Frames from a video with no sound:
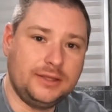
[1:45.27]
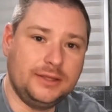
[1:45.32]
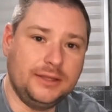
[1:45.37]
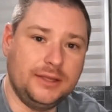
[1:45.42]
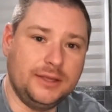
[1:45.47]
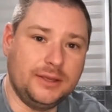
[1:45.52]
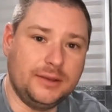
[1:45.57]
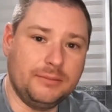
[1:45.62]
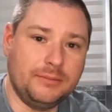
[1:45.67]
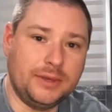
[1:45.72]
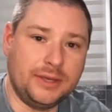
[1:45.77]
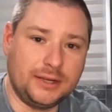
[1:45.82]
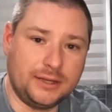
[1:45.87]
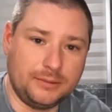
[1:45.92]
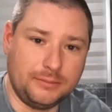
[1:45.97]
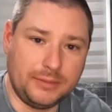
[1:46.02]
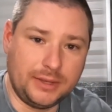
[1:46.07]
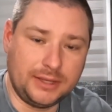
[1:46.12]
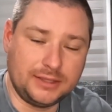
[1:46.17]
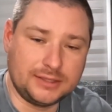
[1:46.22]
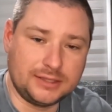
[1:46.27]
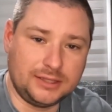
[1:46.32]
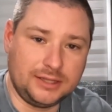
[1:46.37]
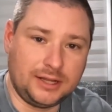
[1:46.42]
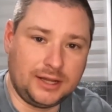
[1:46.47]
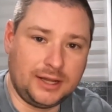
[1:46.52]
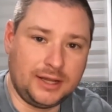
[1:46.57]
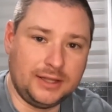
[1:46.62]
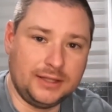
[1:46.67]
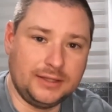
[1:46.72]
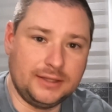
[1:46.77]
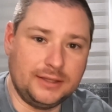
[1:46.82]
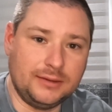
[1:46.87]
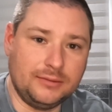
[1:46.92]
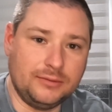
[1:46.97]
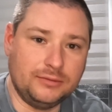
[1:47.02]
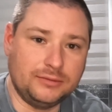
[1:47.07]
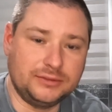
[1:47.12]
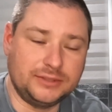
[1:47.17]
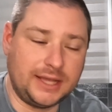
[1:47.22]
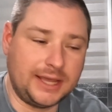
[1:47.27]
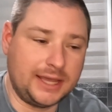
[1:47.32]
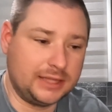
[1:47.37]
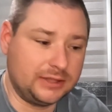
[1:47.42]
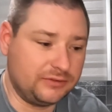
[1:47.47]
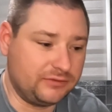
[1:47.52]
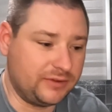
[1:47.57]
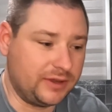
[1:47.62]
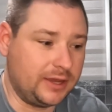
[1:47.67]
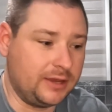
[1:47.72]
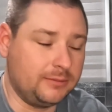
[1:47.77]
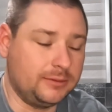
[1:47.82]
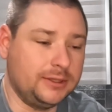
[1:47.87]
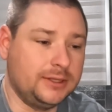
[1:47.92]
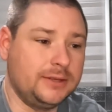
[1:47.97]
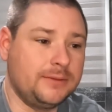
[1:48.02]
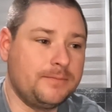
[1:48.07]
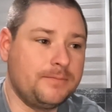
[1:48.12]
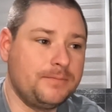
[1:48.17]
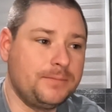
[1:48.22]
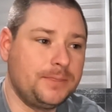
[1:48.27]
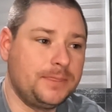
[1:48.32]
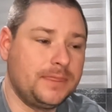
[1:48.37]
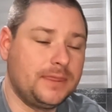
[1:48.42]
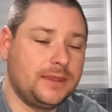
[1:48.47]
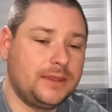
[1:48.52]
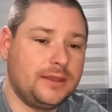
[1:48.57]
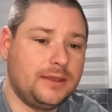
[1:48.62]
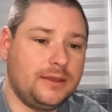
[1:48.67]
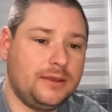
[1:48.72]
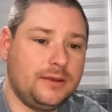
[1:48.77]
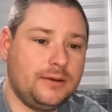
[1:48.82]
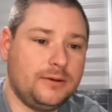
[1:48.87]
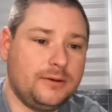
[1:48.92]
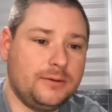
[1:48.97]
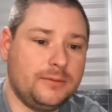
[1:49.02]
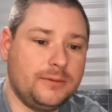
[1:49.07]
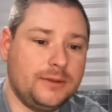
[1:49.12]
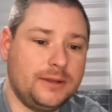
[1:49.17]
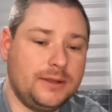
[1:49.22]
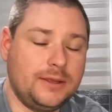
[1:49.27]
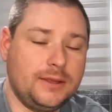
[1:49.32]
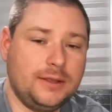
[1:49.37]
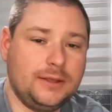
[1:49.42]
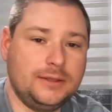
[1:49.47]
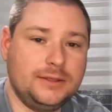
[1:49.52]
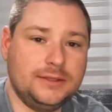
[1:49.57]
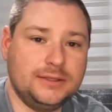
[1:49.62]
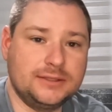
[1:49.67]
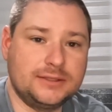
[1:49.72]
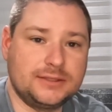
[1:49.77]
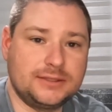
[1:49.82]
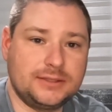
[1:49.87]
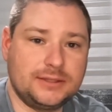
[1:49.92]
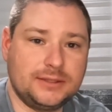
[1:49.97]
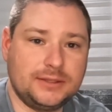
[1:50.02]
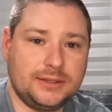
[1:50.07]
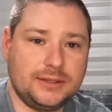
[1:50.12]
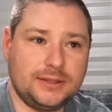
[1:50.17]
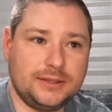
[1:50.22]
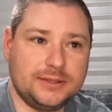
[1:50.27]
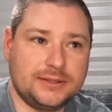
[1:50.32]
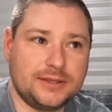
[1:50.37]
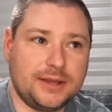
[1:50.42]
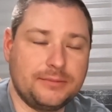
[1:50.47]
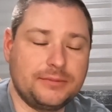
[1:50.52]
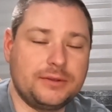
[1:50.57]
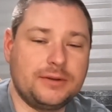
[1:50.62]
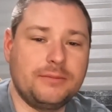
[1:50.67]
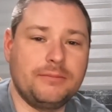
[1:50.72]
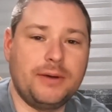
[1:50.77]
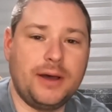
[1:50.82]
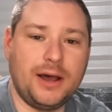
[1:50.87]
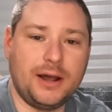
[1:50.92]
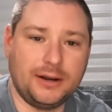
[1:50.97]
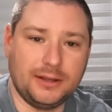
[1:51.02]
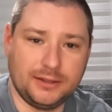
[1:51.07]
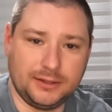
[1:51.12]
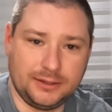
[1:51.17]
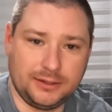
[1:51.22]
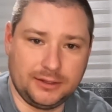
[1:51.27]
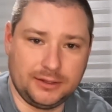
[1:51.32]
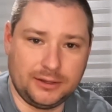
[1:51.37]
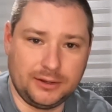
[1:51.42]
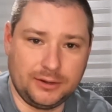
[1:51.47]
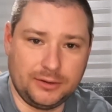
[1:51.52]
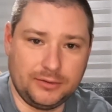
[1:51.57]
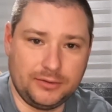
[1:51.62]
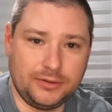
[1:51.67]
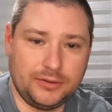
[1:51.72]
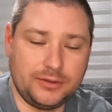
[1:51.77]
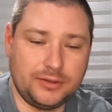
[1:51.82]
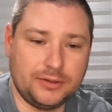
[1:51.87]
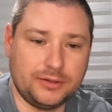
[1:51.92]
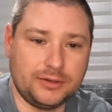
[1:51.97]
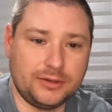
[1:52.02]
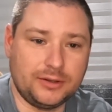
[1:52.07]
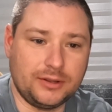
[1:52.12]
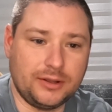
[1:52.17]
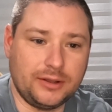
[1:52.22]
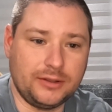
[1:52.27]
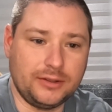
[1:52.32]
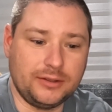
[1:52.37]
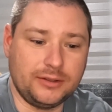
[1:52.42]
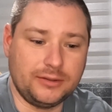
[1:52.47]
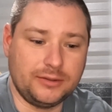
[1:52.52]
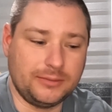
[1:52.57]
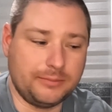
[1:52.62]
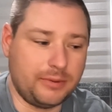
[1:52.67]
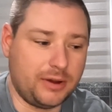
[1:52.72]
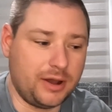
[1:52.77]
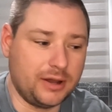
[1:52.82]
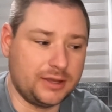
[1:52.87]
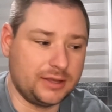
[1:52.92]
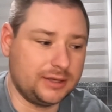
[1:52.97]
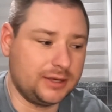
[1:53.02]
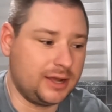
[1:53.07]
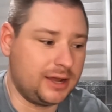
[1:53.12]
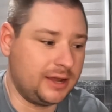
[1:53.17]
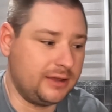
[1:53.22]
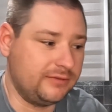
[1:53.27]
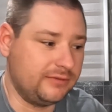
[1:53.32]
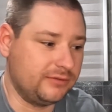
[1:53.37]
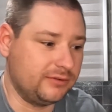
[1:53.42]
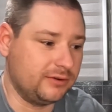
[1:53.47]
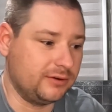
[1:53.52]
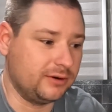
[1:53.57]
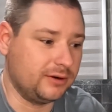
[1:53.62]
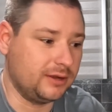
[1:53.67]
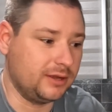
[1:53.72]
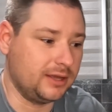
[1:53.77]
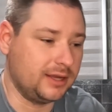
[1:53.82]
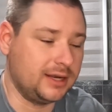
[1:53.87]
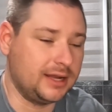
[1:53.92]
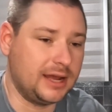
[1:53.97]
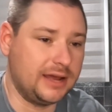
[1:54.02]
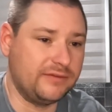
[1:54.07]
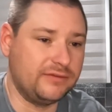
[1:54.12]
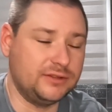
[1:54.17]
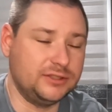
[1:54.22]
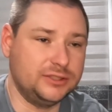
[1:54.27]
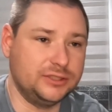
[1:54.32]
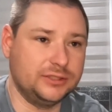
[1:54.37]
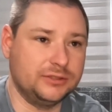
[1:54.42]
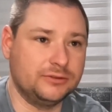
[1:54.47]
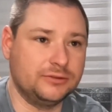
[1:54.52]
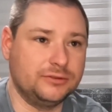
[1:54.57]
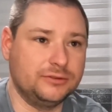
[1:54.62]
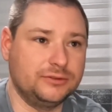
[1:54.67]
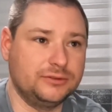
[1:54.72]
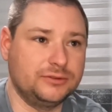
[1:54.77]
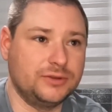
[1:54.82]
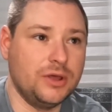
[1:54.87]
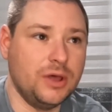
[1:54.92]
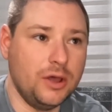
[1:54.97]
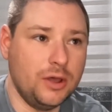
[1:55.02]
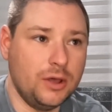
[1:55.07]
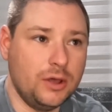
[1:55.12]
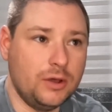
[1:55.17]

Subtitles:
that means a lot, that will stay in the family. And it just, it's something about it. You know, you can pocket knife, or a knife in general, is